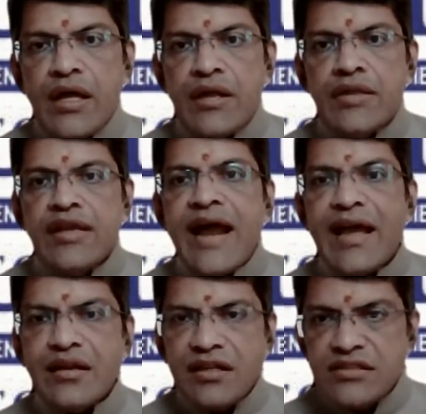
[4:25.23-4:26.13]
The
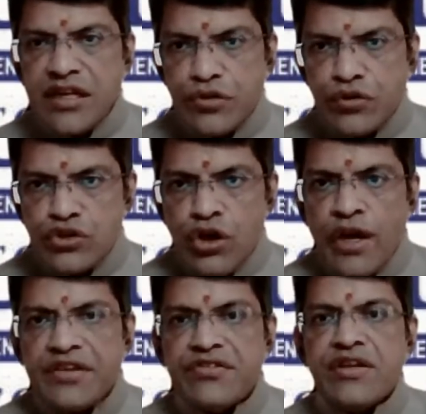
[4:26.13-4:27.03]
rank list that you saw
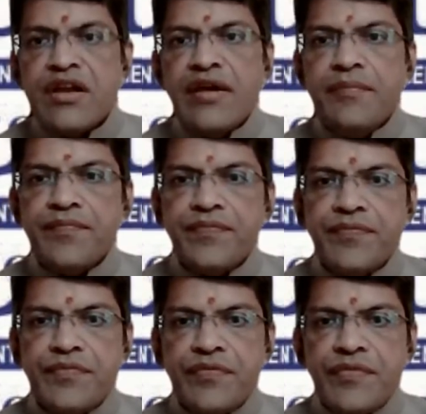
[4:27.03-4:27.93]
yesterday
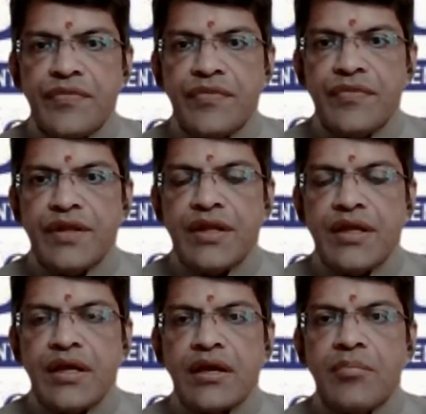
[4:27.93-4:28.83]

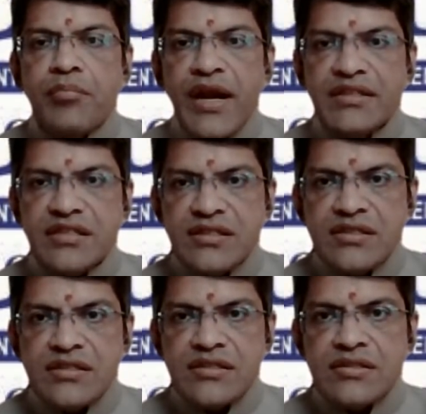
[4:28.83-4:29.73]

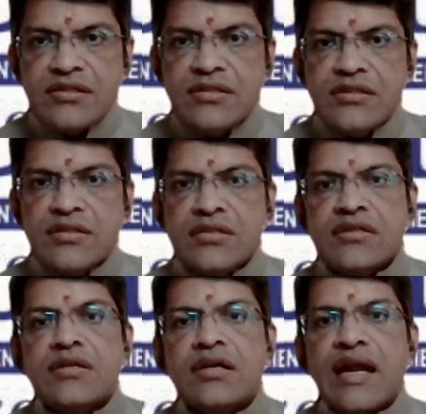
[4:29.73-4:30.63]
comprises
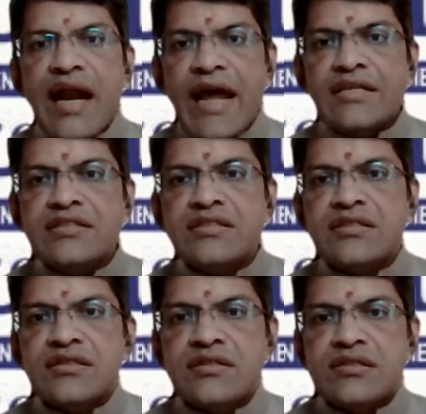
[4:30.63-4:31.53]

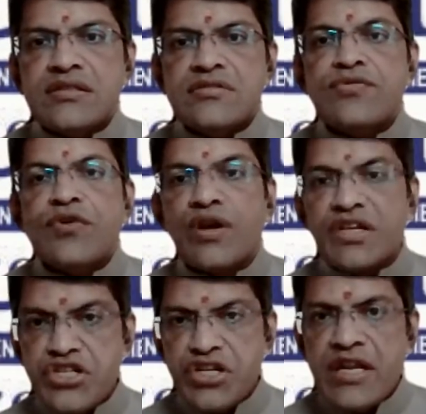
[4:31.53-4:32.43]
ranks for
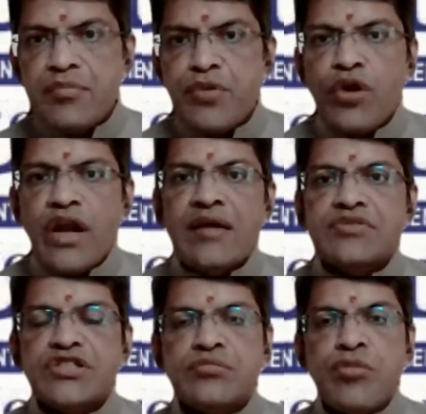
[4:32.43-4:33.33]
engineering
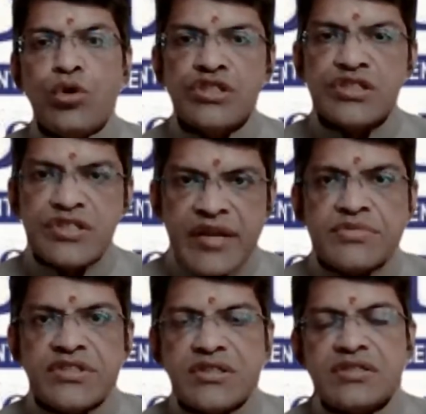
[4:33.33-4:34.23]
programs in both
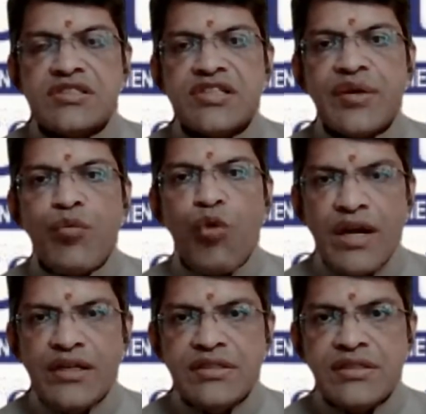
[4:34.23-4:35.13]
streams, Stream
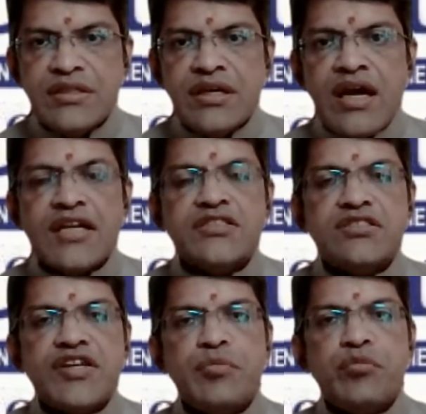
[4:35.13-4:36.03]
1 and
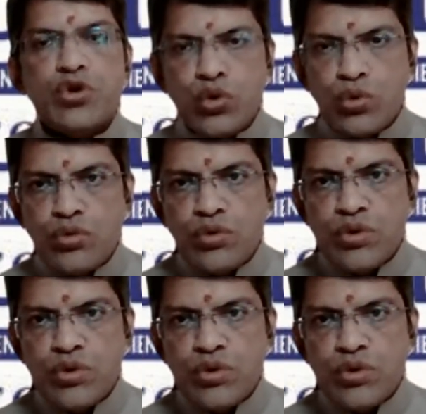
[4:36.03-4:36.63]
Stream 2.